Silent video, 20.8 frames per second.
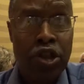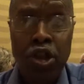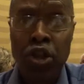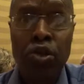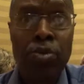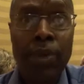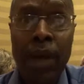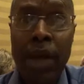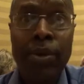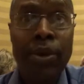
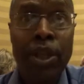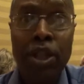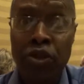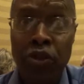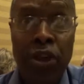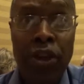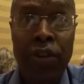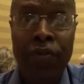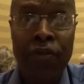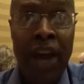2, maybe
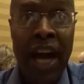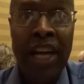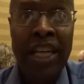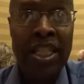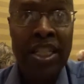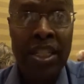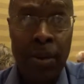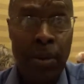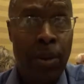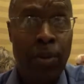3
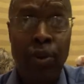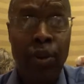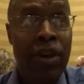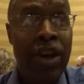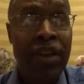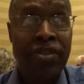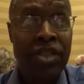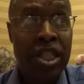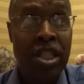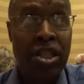fights. I mean,
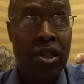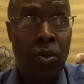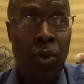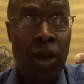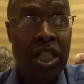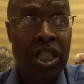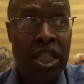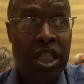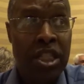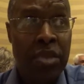we have
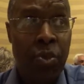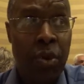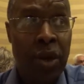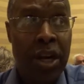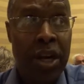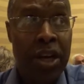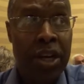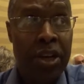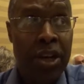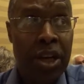situations
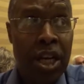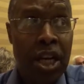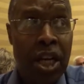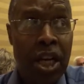where